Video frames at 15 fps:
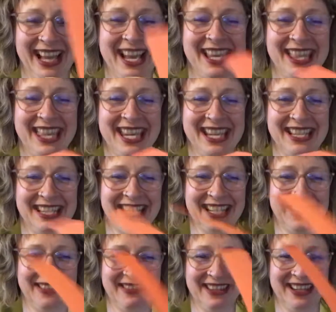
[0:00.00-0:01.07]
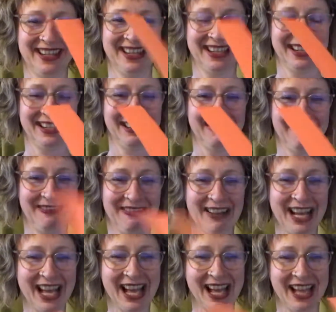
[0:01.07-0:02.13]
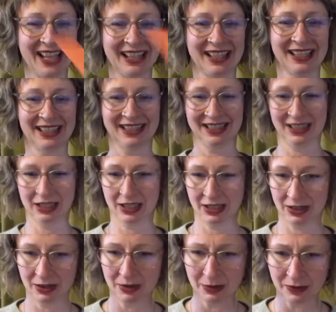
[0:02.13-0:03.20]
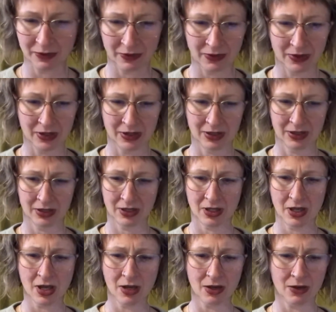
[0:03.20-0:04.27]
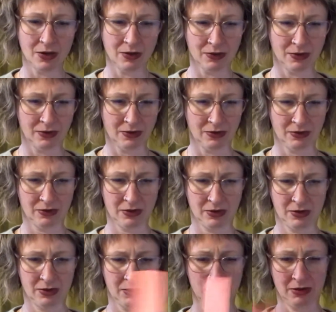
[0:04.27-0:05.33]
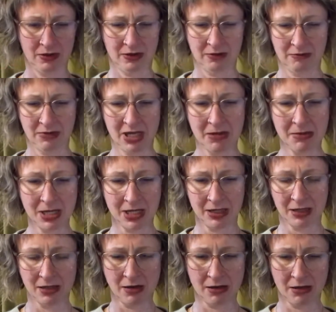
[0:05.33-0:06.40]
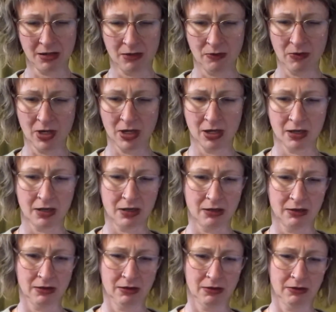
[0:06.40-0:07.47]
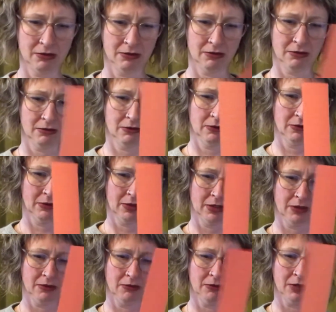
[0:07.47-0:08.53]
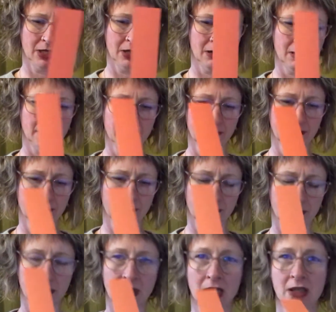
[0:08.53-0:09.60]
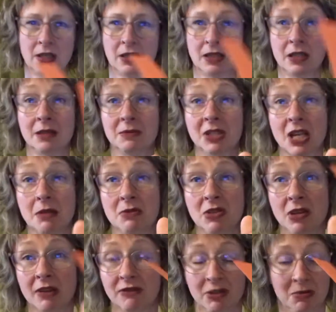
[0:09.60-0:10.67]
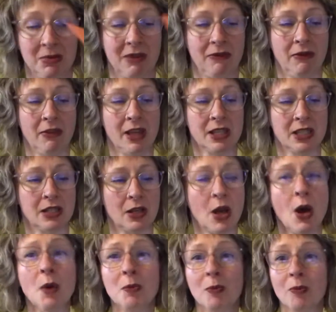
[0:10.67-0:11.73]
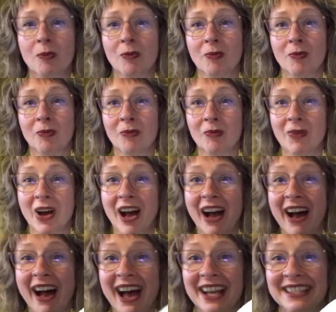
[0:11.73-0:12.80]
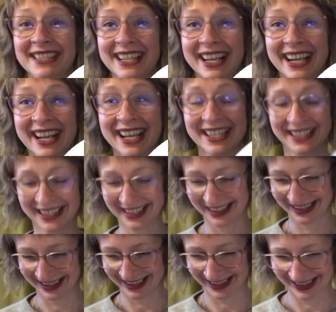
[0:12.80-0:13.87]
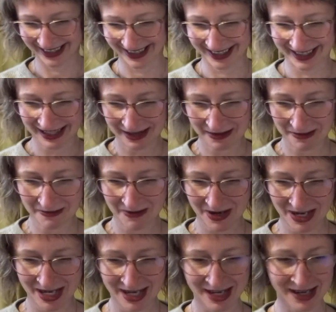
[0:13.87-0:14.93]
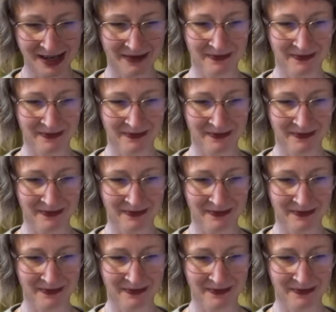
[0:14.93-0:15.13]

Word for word: I think it's gonna work. Ah, oof, uh-oh. Maybe it's not gonna work. Oh dear. Sometimes you have to be flex. Oh, I did it. One.